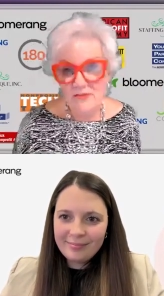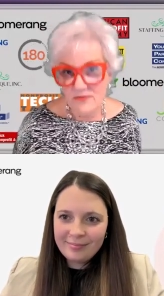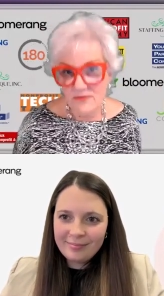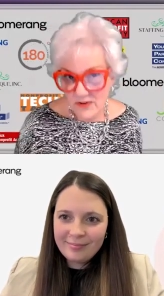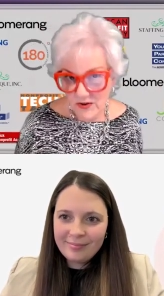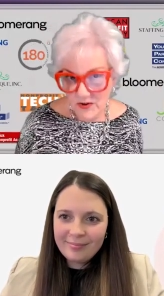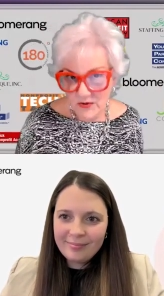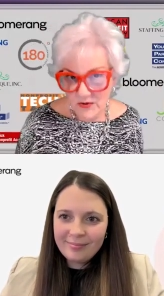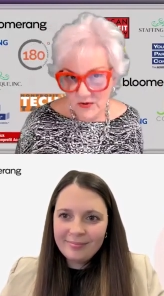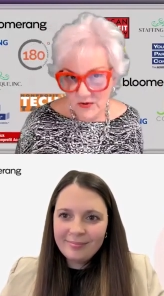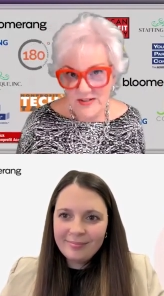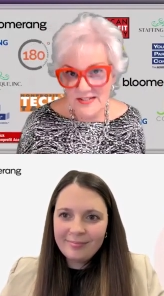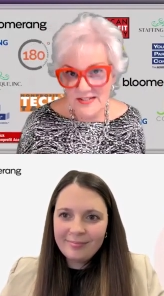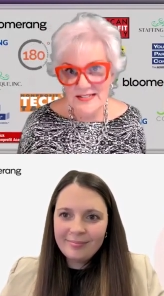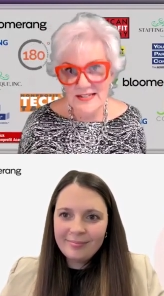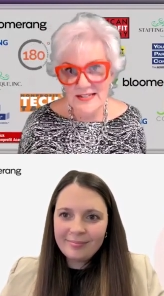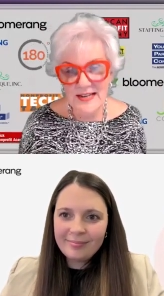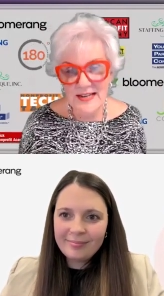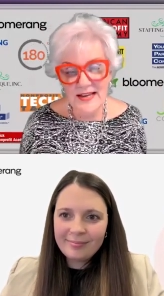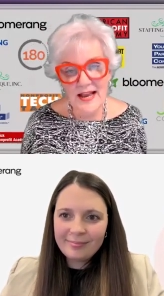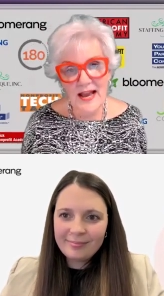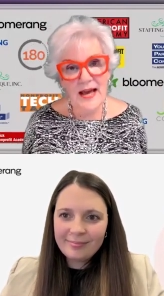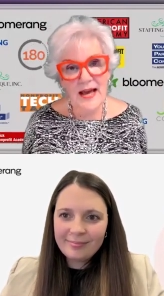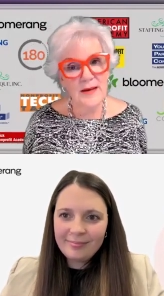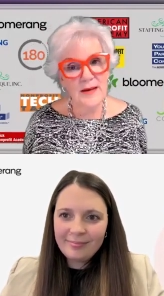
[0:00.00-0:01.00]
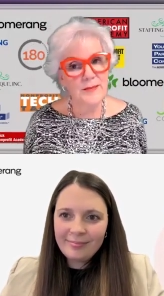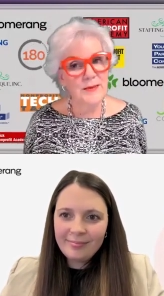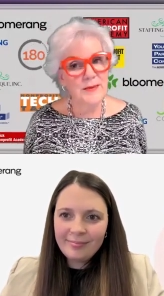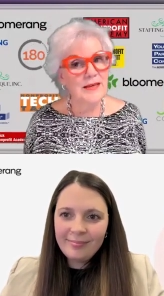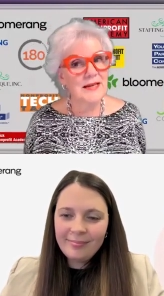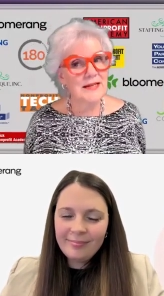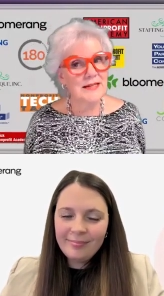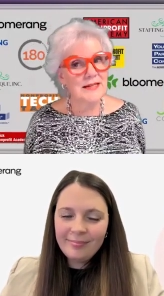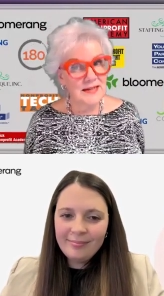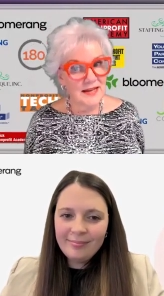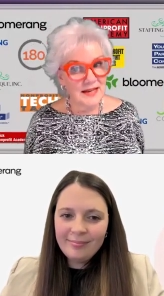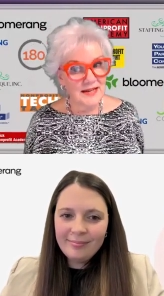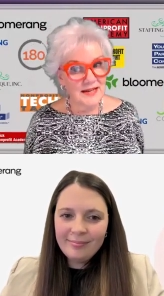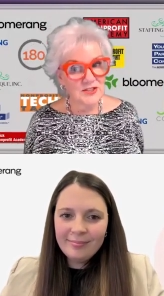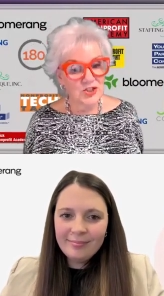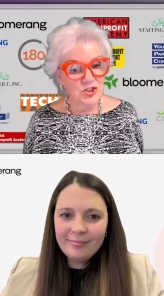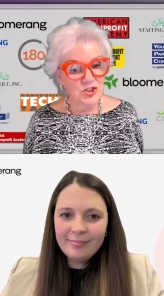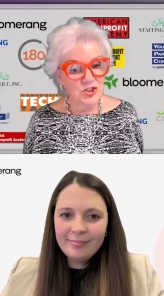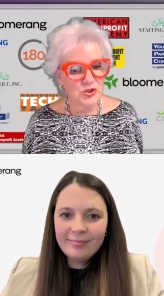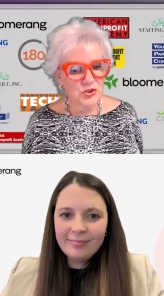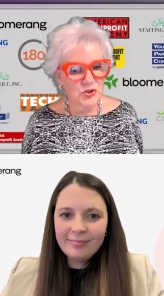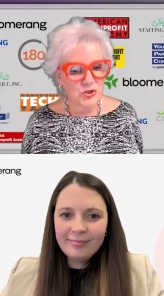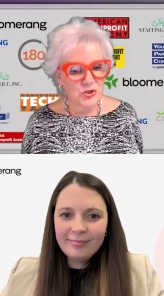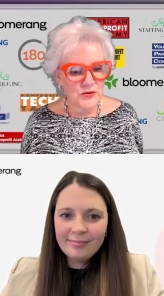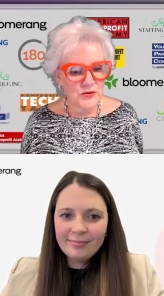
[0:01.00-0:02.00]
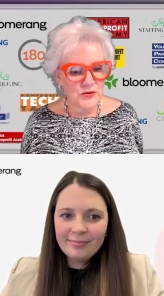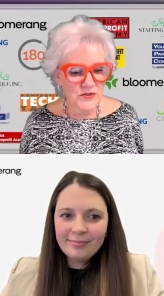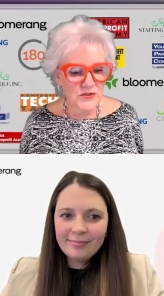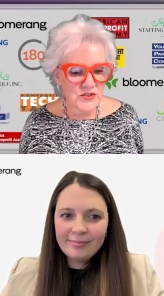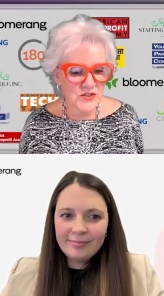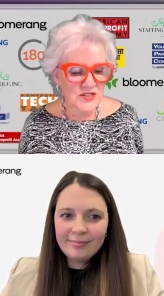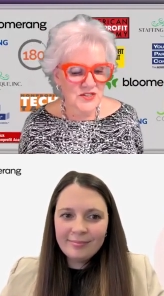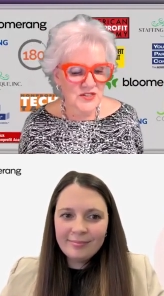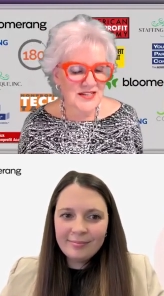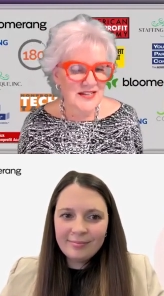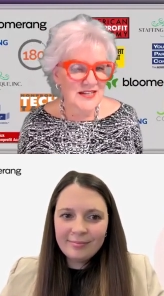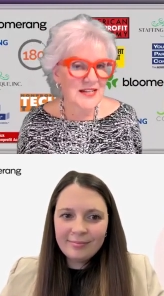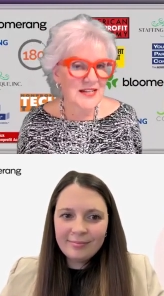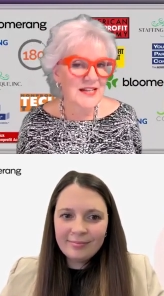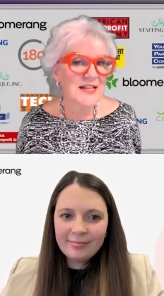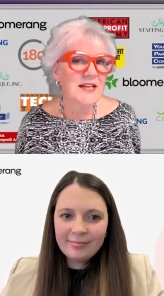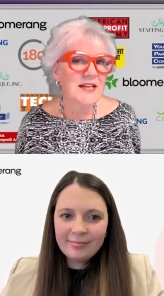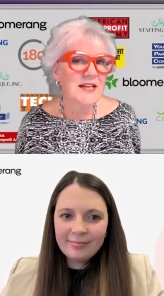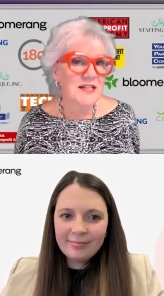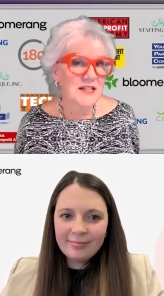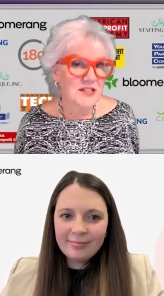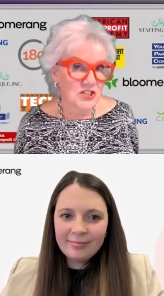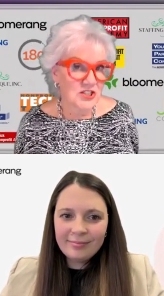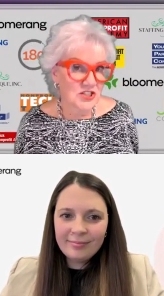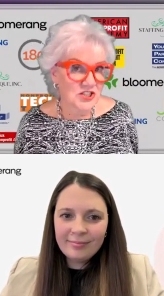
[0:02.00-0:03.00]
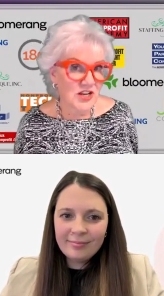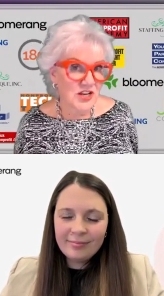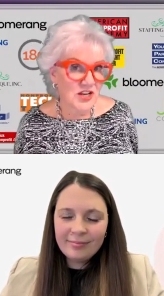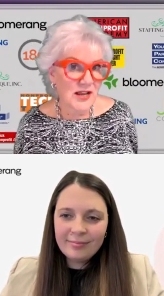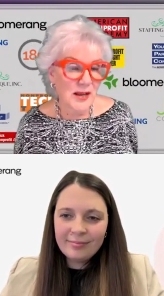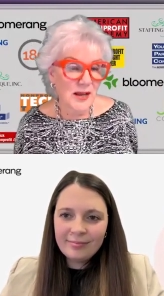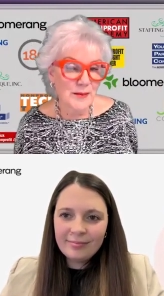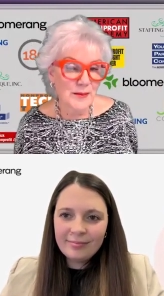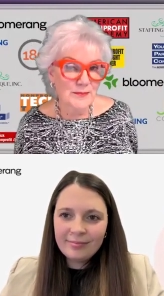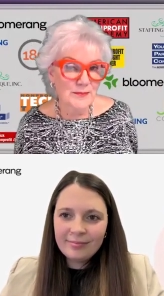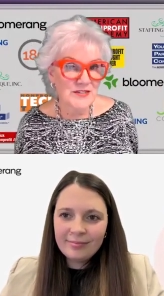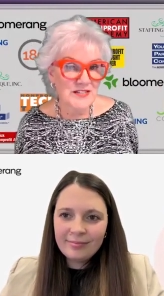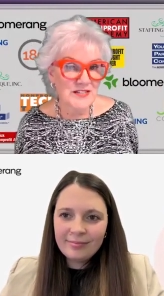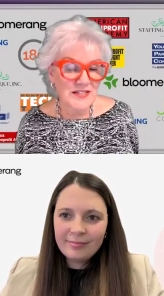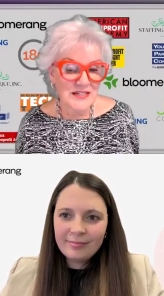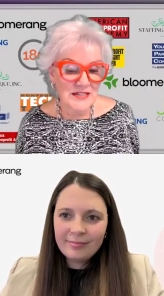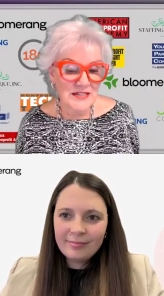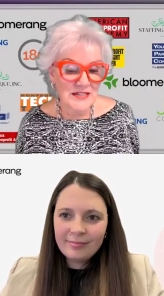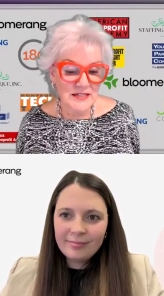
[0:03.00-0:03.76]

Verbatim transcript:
Speaker 1: Fundraising Academy at National University, JMT